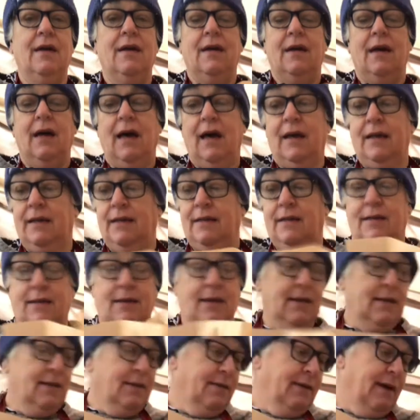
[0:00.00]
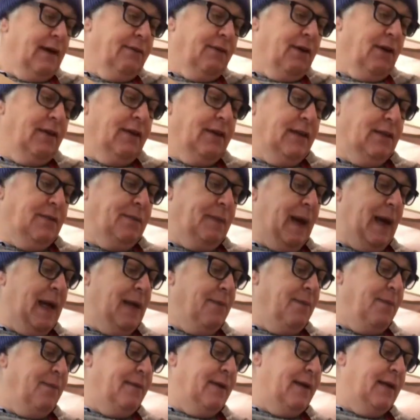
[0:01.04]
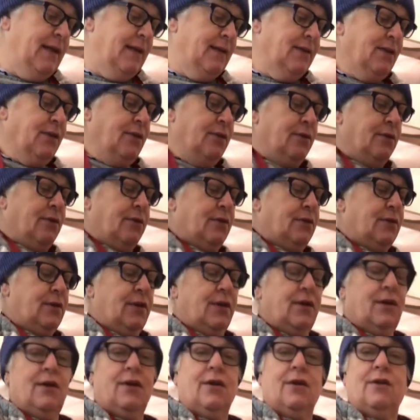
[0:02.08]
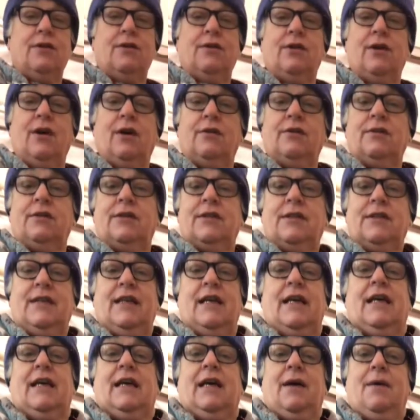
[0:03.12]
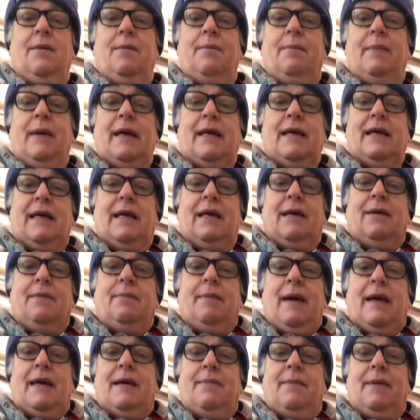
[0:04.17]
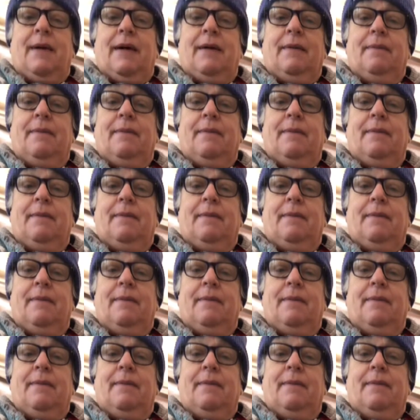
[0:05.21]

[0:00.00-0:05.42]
And so I've got this paper and it's called non-stick baking paper.